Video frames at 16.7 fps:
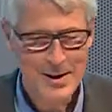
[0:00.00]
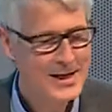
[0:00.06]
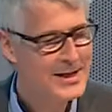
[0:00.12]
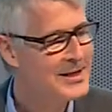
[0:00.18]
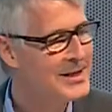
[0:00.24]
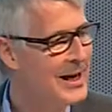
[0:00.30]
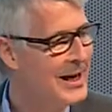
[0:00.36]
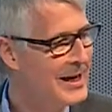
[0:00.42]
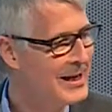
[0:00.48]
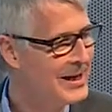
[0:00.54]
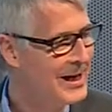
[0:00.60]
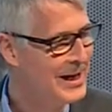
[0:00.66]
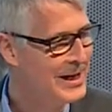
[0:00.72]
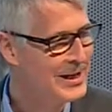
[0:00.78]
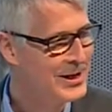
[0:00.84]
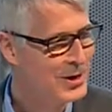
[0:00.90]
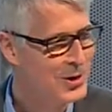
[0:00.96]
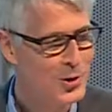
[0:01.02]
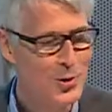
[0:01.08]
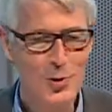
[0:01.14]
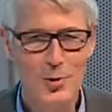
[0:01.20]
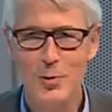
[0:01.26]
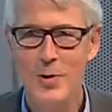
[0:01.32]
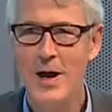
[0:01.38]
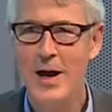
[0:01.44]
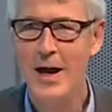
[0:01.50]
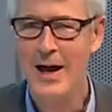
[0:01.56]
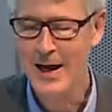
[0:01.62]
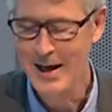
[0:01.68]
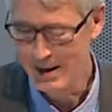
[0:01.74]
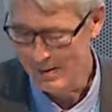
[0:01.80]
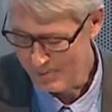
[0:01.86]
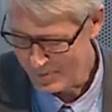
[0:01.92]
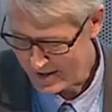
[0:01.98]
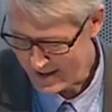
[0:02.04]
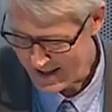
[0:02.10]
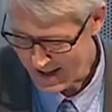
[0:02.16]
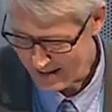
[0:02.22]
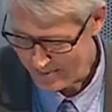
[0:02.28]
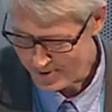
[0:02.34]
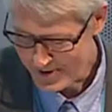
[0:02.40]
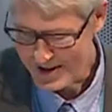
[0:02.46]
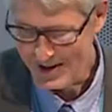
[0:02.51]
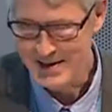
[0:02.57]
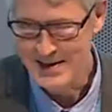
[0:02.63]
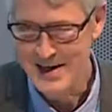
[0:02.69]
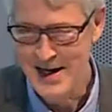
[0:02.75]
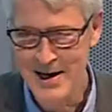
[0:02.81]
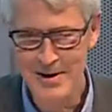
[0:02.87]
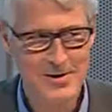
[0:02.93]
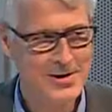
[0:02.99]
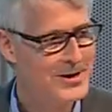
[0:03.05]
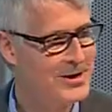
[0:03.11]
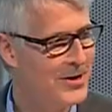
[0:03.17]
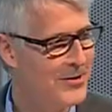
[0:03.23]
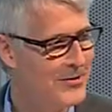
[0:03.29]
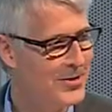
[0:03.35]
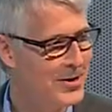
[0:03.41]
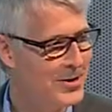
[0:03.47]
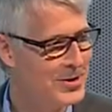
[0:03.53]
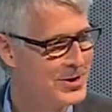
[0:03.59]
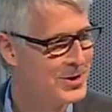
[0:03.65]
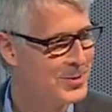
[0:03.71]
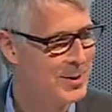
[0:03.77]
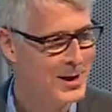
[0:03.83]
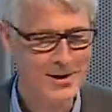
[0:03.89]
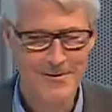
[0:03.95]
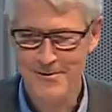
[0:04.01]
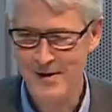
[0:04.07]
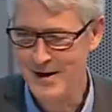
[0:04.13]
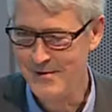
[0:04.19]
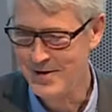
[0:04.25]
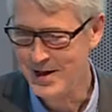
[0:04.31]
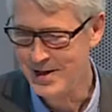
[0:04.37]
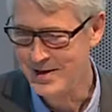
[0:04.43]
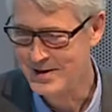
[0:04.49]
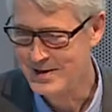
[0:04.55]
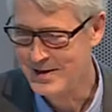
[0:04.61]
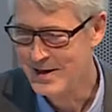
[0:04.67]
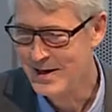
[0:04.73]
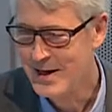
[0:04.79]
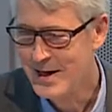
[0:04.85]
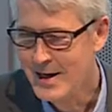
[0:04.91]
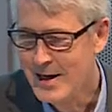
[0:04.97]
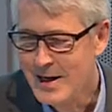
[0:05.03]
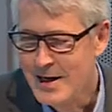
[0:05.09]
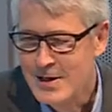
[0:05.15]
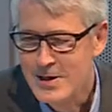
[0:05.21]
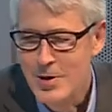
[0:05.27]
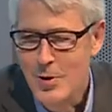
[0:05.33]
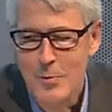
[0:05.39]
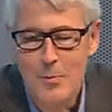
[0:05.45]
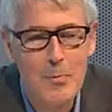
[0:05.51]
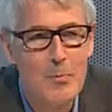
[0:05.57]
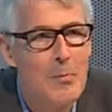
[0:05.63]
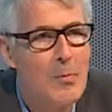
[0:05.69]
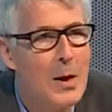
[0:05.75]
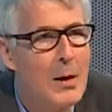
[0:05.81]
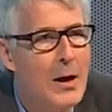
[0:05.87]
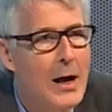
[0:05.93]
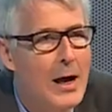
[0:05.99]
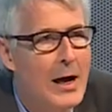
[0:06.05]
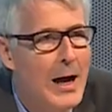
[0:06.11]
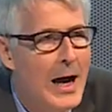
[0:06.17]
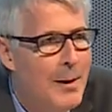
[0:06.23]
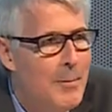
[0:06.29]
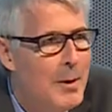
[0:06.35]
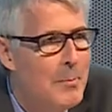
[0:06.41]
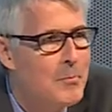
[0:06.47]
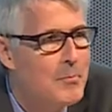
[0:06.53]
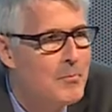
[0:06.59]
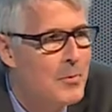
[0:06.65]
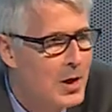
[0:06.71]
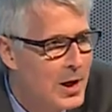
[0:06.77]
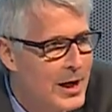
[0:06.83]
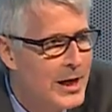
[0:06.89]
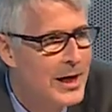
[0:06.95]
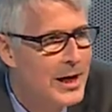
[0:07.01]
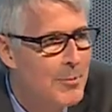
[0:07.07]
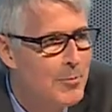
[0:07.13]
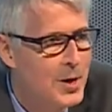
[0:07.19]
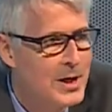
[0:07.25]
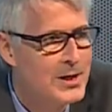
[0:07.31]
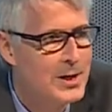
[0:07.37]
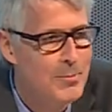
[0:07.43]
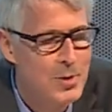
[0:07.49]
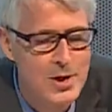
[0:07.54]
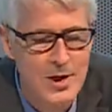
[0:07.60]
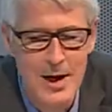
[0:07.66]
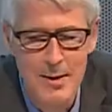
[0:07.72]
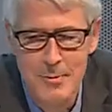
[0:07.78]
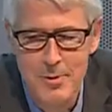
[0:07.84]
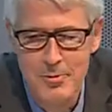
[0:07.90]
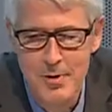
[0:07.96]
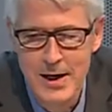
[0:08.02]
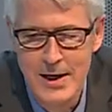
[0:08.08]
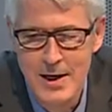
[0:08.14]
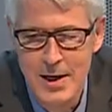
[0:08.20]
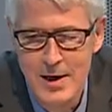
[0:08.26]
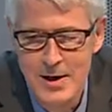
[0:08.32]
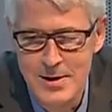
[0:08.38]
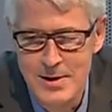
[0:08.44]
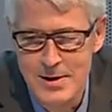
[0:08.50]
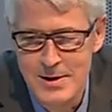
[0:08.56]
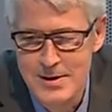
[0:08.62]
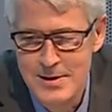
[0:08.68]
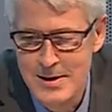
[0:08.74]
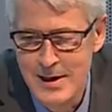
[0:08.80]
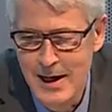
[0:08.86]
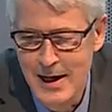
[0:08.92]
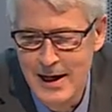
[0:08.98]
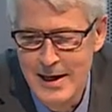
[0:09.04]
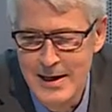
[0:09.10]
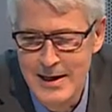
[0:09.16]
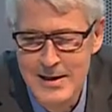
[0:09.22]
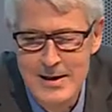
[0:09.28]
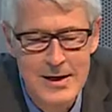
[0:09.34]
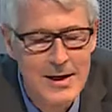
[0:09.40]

insight into the ups and downs of those 25 years. So I'm a clinical breast imager, I'm a radiologist, and